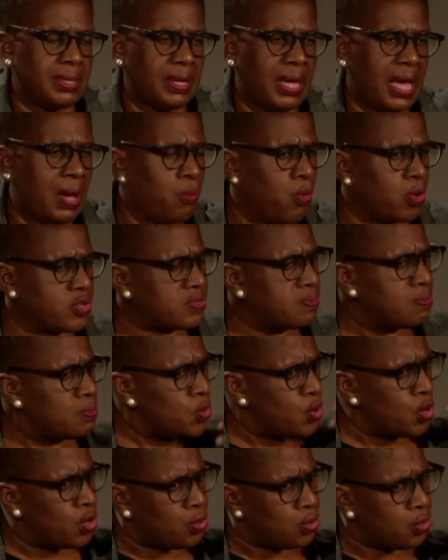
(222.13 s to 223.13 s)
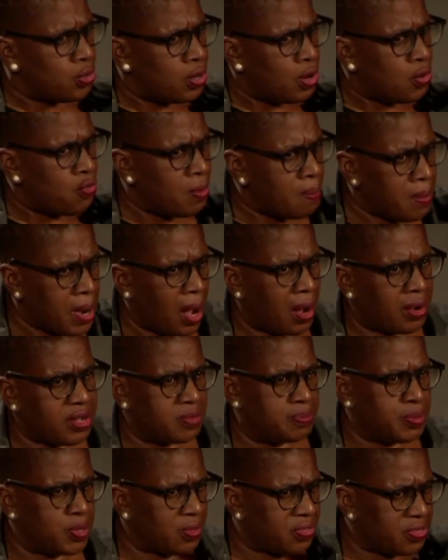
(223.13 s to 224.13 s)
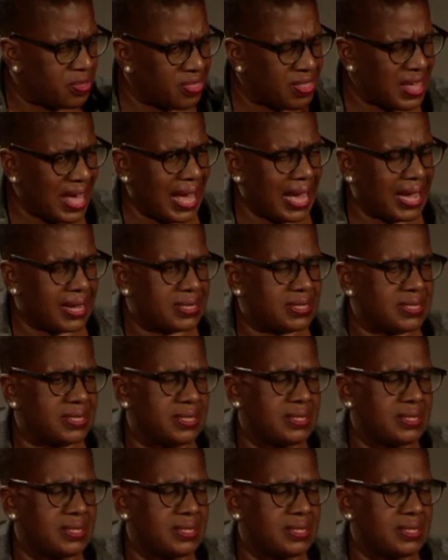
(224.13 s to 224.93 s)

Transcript: And what's more remarkable than that